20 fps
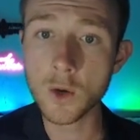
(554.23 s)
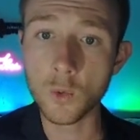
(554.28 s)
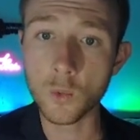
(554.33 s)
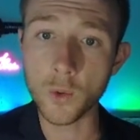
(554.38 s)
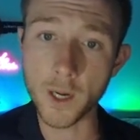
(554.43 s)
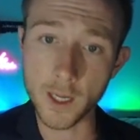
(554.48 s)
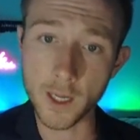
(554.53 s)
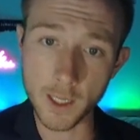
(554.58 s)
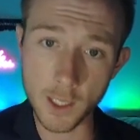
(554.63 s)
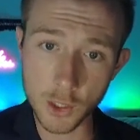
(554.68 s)

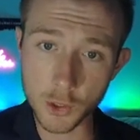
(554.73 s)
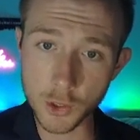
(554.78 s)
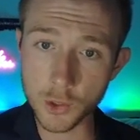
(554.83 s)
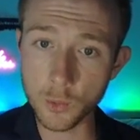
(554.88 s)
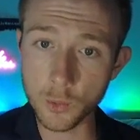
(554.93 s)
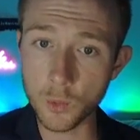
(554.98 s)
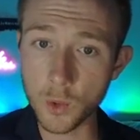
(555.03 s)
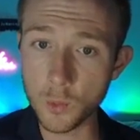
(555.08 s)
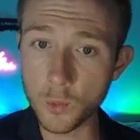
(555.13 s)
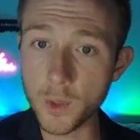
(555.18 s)

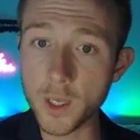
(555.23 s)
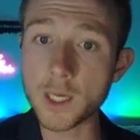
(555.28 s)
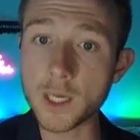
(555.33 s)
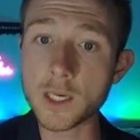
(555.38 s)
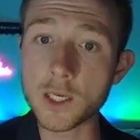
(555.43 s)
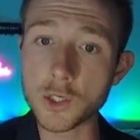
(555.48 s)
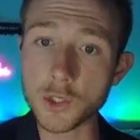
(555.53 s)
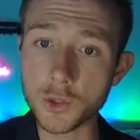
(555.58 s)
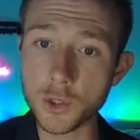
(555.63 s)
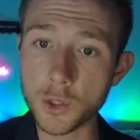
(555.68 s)
When we
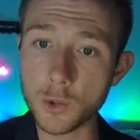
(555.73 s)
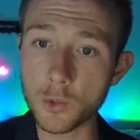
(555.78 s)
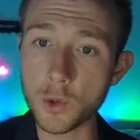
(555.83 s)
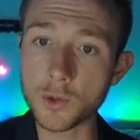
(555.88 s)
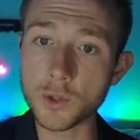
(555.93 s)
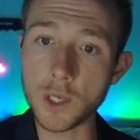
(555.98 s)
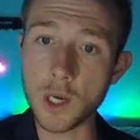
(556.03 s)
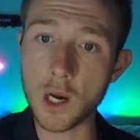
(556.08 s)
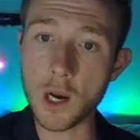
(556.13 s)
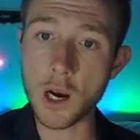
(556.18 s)
initially
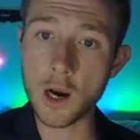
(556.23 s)
wrote the